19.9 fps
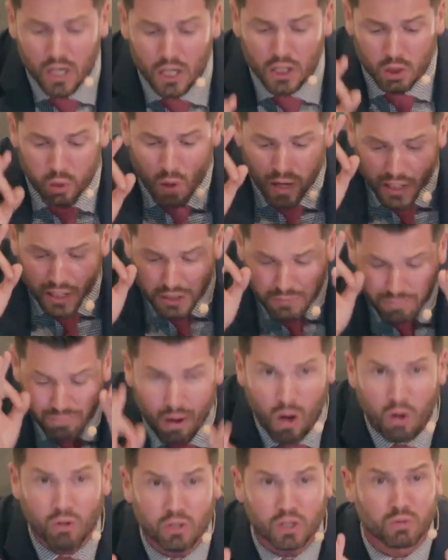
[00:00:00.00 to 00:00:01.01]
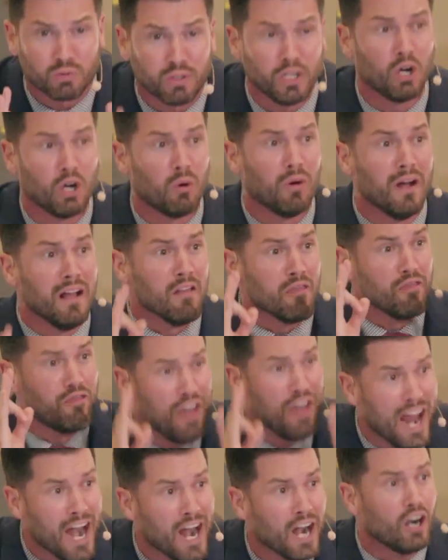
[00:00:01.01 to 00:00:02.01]
to what is most real,
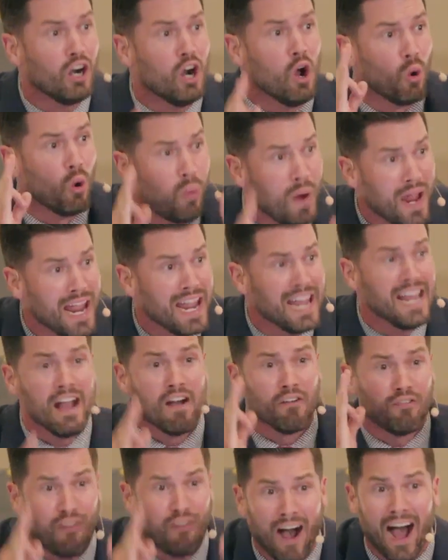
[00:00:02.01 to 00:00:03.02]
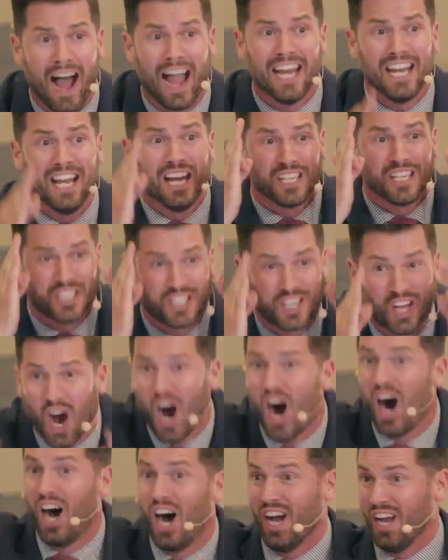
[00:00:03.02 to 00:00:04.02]
there we find
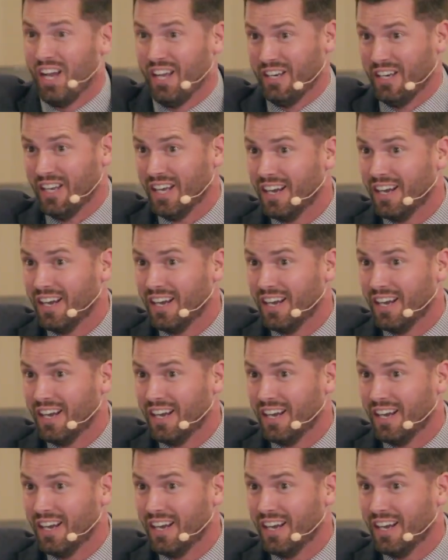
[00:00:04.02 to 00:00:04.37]
God